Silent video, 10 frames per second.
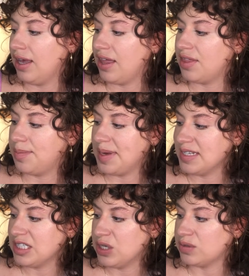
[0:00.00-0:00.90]
and the
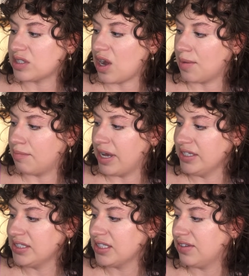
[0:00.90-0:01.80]
base notes are
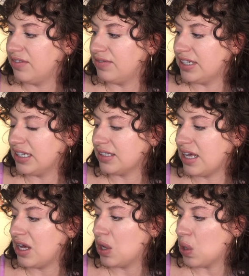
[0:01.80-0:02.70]
musk,
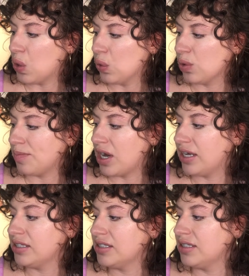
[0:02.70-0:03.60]
vanilla, oak
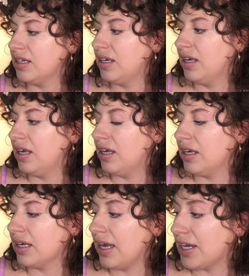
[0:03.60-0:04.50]
moss,
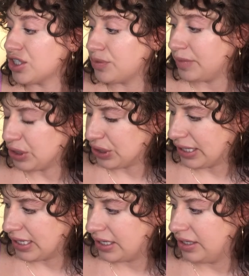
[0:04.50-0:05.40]

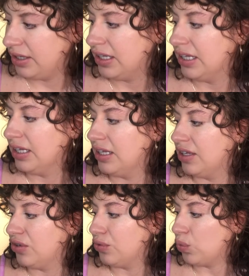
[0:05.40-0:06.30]
cashmerian,
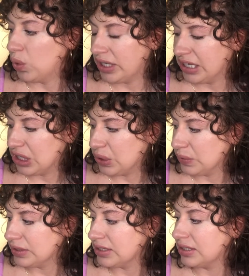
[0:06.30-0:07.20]
woody
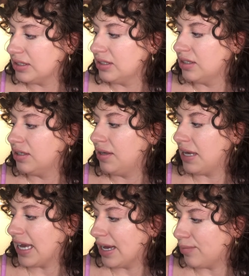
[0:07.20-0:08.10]
notes,
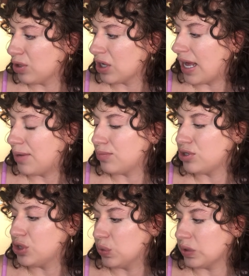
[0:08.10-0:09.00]
amber, and
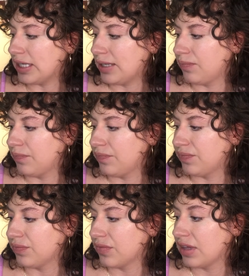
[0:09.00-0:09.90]
patchouli.
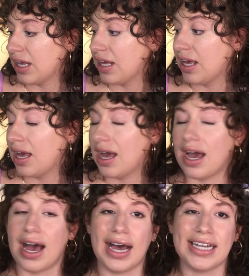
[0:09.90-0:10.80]

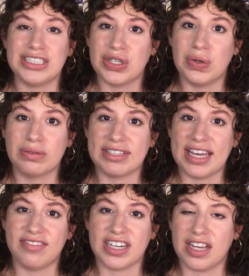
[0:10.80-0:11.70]
I don't
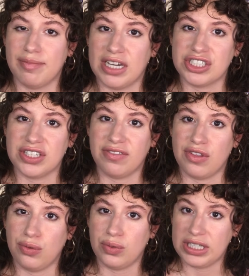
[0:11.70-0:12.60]
get very much of
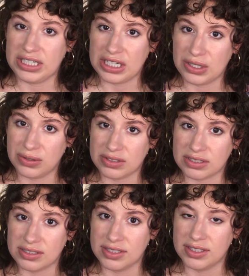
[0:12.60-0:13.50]
the woody notes.
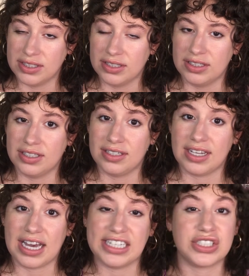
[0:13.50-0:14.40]

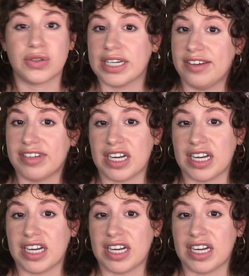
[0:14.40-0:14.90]
I don't get